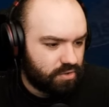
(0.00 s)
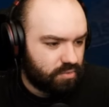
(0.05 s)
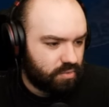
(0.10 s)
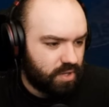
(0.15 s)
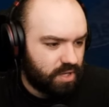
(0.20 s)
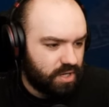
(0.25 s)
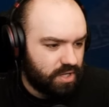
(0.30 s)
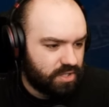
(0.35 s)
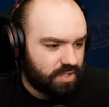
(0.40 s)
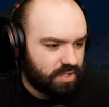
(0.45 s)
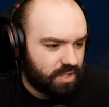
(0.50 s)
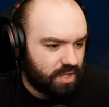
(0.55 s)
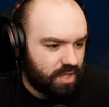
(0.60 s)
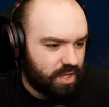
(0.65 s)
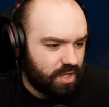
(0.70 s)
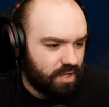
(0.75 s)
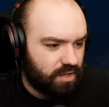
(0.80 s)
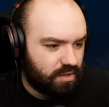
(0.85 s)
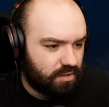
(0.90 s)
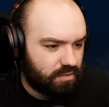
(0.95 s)
Do I need to
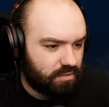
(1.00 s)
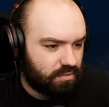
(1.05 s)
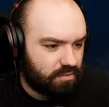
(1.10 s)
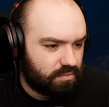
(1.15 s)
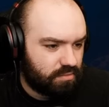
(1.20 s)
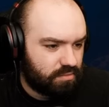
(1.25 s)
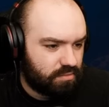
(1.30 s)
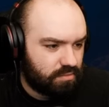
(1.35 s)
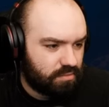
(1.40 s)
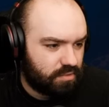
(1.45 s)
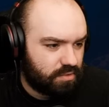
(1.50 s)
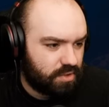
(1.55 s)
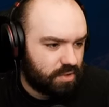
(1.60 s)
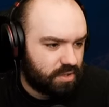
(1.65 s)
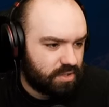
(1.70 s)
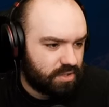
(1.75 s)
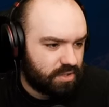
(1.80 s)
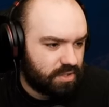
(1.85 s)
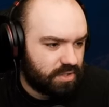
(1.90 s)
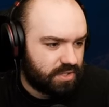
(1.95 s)
like?
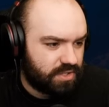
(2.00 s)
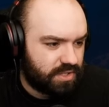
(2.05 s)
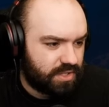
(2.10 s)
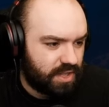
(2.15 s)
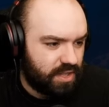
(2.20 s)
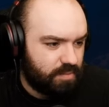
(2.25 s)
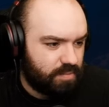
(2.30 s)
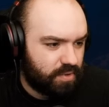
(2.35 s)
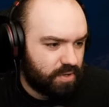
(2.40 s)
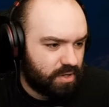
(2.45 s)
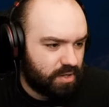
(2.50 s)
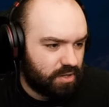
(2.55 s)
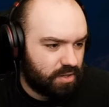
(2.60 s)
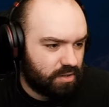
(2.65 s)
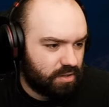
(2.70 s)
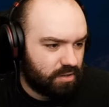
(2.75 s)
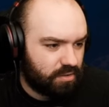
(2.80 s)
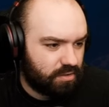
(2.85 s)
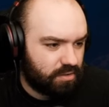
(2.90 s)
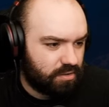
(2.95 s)
sleep in
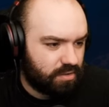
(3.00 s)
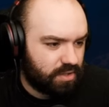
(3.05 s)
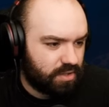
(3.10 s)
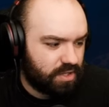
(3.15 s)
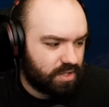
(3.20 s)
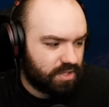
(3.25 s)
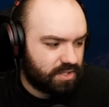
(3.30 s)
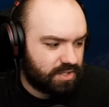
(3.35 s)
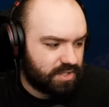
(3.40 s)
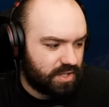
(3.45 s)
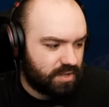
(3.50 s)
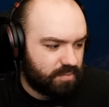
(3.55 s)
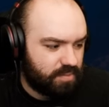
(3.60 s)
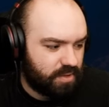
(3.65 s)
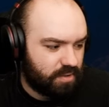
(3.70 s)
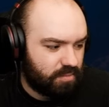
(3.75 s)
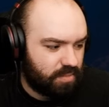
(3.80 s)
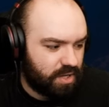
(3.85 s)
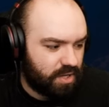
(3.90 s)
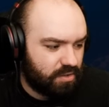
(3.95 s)
a I need to sleep
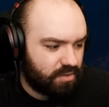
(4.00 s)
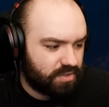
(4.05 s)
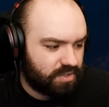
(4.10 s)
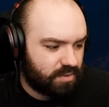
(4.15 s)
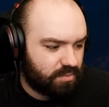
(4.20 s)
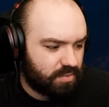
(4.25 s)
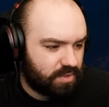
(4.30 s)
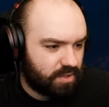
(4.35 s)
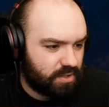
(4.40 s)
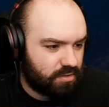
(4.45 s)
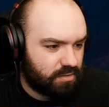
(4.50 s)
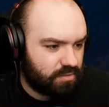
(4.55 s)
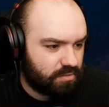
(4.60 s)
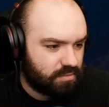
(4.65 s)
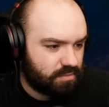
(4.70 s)
in a bed or something.